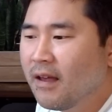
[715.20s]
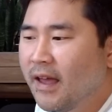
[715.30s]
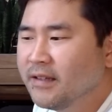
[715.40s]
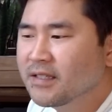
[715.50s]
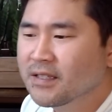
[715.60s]

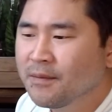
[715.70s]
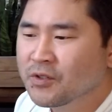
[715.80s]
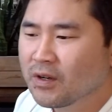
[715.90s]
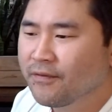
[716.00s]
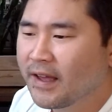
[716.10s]
in some
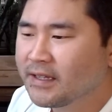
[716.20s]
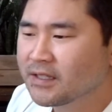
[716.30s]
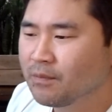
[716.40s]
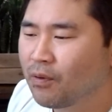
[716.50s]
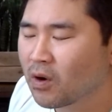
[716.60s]
sort of like
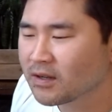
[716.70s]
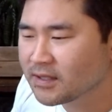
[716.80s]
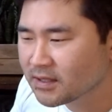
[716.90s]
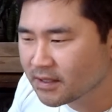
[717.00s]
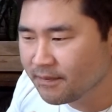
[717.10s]
support
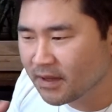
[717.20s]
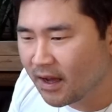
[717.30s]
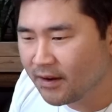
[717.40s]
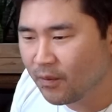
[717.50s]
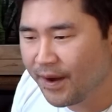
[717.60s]
system
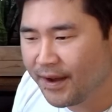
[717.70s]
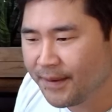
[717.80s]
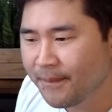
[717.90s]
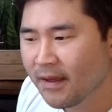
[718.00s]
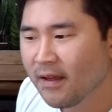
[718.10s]
kind of way.
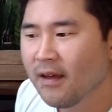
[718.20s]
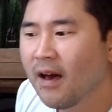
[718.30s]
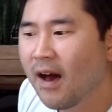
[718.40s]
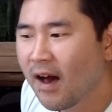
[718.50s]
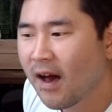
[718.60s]

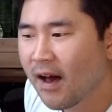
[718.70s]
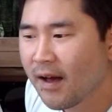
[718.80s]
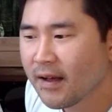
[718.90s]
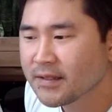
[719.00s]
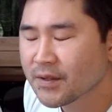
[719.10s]

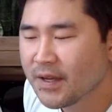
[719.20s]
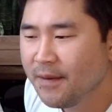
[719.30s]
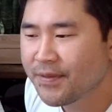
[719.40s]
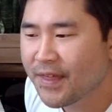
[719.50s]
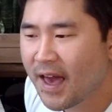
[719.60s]
So
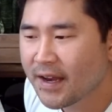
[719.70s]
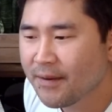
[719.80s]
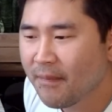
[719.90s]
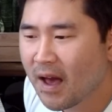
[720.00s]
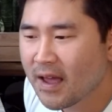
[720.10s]
keep that
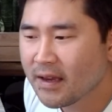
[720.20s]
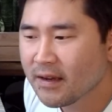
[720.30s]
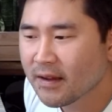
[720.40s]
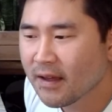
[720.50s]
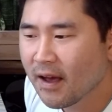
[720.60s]
in
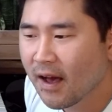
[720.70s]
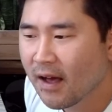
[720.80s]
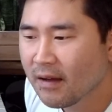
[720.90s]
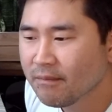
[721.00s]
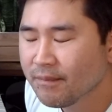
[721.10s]
mind.
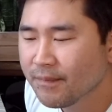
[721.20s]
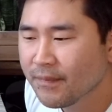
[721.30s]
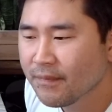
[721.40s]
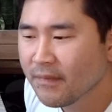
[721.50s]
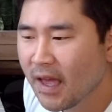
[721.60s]

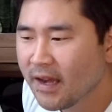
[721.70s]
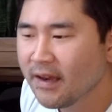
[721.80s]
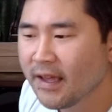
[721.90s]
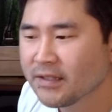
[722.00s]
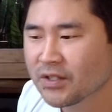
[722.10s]

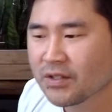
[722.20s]
And it's